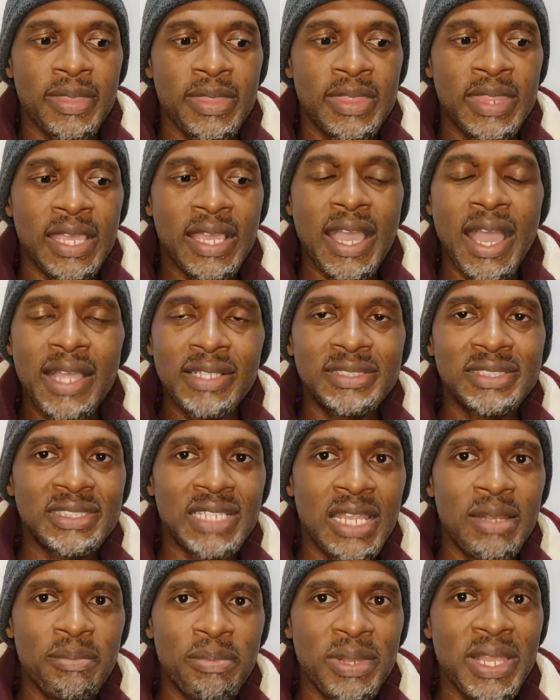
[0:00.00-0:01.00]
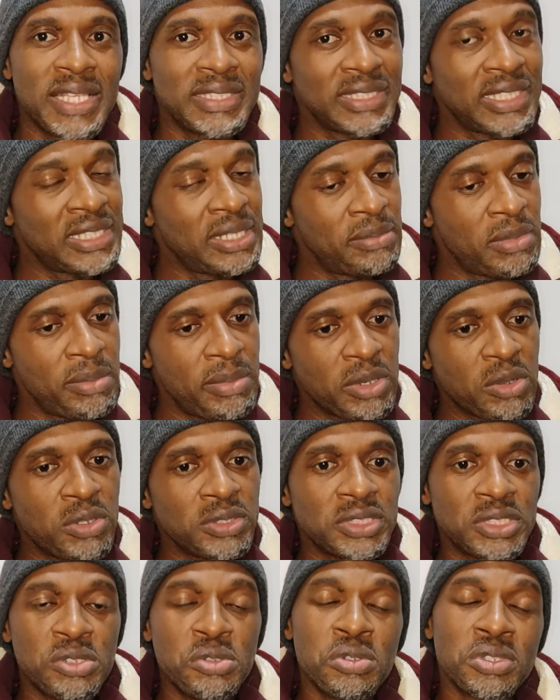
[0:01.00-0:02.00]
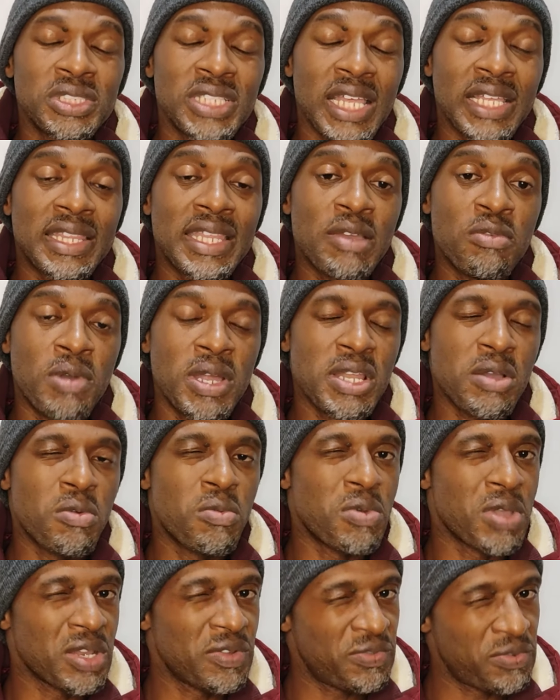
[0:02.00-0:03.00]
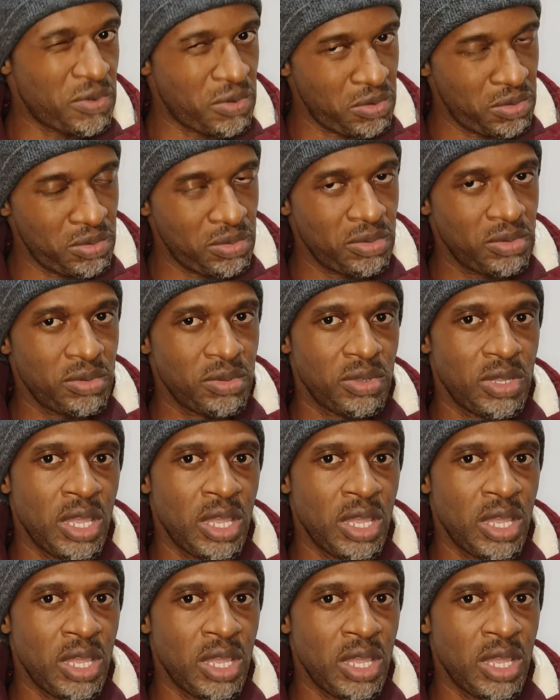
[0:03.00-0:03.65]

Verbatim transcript: they can't sign players at the moment because it looks like they want to wait for